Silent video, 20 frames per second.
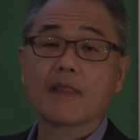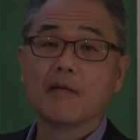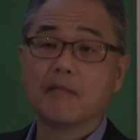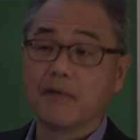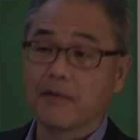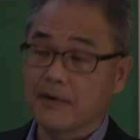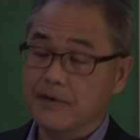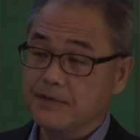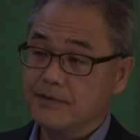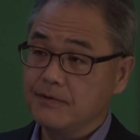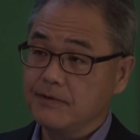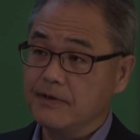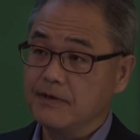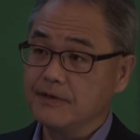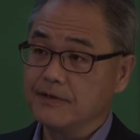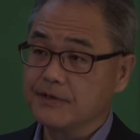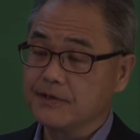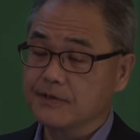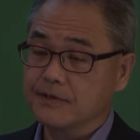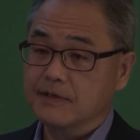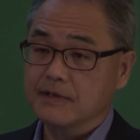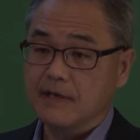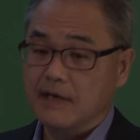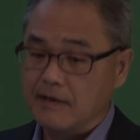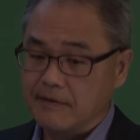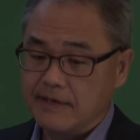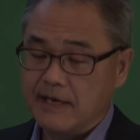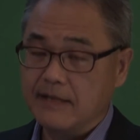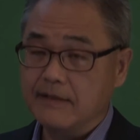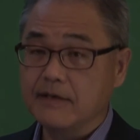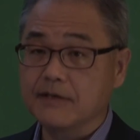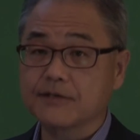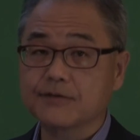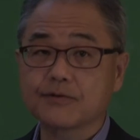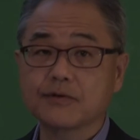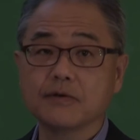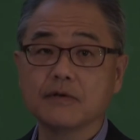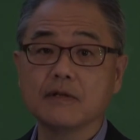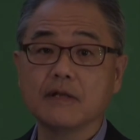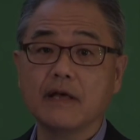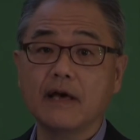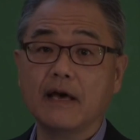more students attending school,